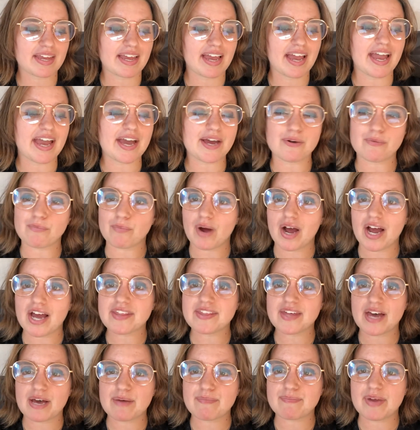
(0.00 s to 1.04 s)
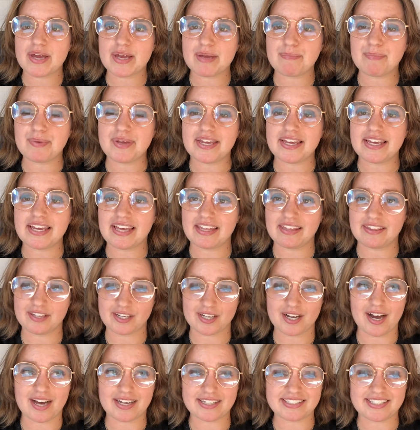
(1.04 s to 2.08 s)
and why that may be in the
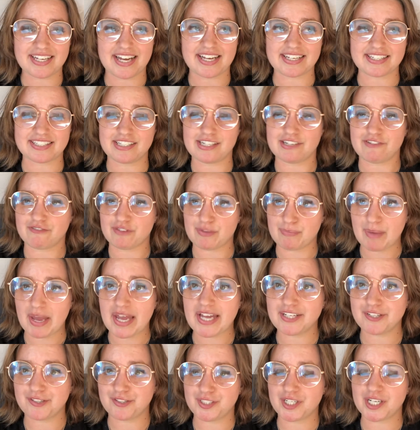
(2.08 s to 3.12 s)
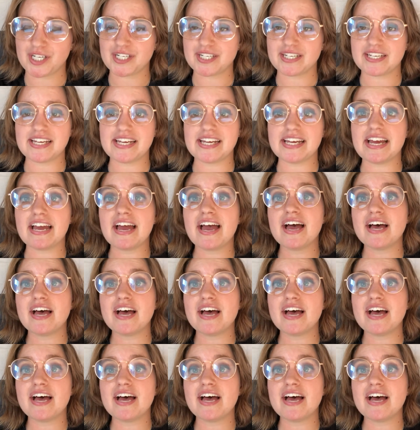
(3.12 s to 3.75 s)
context of the patriarchy,